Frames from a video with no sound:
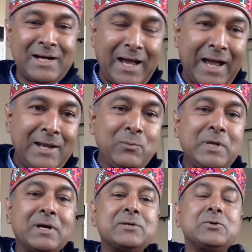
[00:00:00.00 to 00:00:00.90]
And we
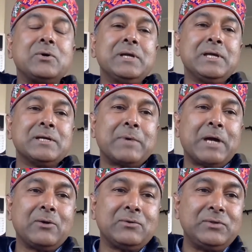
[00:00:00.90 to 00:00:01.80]
are talking
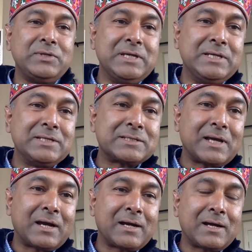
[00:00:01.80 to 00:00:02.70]
about these
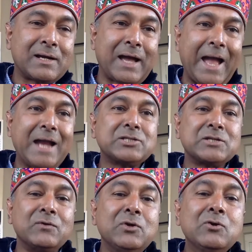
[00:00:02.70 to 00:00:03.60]
acts
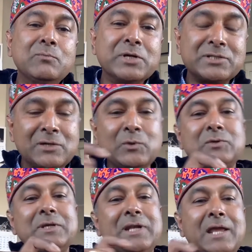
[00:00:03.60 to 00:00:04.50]
of hubris in which
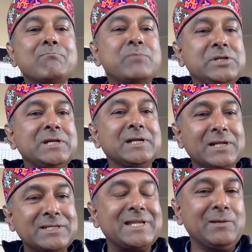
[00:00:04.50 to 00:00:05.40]
we name
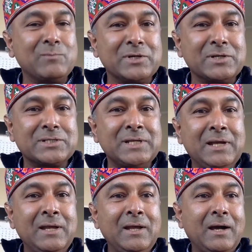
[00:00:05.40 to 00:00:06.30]
particular segments,
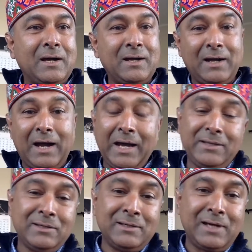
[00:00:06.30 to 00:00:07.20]

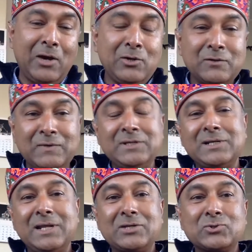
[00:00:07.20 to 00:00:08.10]
either out of
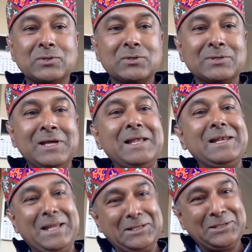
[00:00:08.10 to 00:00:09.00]
intellectual
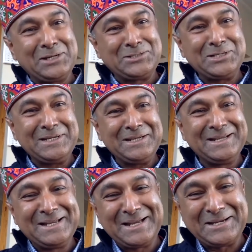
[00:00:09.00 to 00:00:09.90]
lethargy,
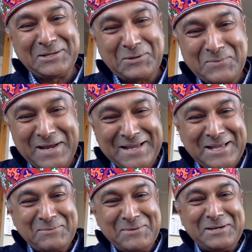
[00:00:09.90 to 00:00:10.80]
where
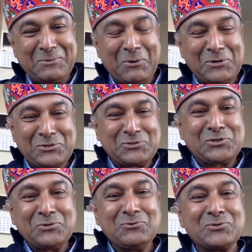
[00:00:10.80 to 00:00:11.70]
we want to
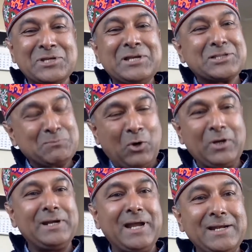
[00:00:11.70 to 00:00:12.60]
choose
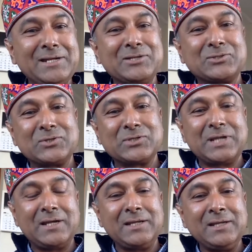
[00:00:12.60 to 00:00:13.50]
smaller areas to
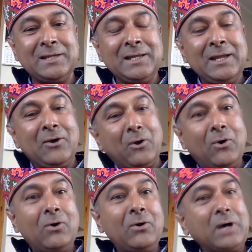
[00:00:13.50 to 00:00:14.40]
study,
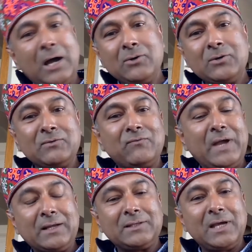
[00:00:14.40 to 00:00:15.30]
or out of the
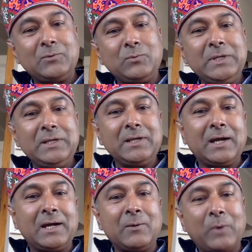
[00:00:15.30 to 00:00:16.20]
fact that we,
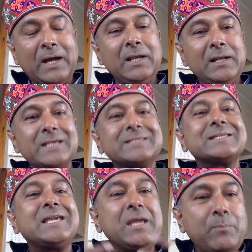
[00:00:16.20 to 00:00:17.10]
while
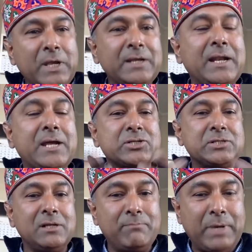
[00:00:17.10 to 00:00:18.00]
escaping
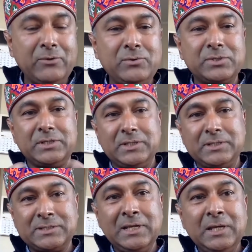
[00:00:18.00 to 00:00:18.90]
national
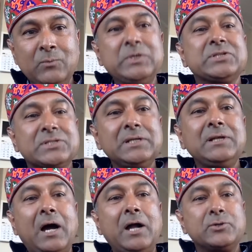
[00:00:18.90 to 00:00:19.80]
boundaries, we still
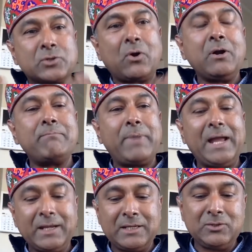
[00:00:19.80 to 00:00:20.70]
are drawn
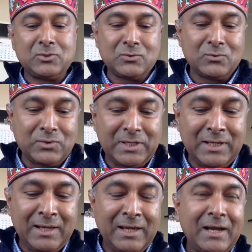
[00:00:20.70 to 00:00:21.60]
back into
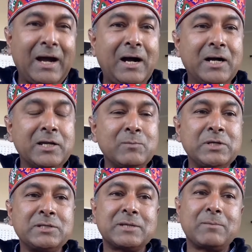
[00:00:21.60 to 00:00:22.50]
the
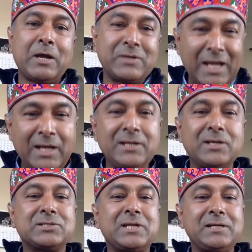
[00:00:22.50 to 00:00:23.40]
arguments about area
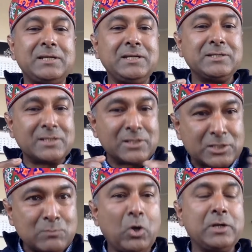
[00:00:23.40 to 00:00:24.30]
studies and
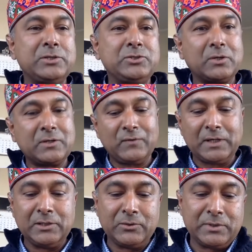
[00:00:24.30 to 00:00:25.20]
smaller
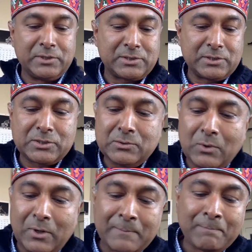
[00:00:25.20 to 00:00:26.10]
geographical units and so
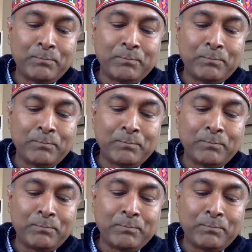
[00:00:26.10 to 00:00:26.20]
on.